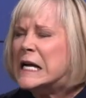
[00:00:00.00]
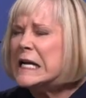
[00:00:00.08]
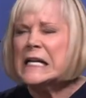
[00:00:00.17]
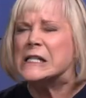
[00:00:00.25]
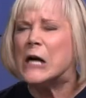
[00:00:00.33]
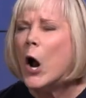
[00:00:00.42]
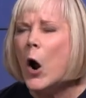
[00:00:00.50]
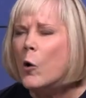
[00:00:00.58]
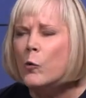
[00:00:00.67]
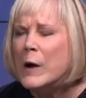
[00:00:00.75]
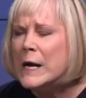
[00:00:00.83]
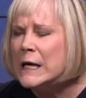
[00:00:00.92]
is
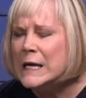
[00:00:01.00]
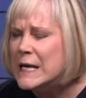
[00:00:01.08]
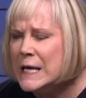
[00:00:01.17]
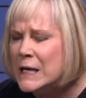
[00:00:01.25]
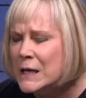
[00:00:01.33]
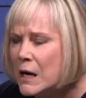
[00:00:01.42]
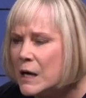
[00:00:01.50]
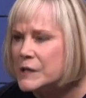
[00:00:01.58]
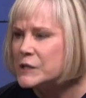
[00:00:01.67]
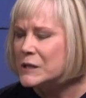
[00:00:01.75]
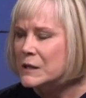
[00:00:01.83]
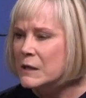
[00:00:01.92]
already in
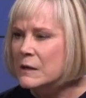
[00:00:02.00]
us?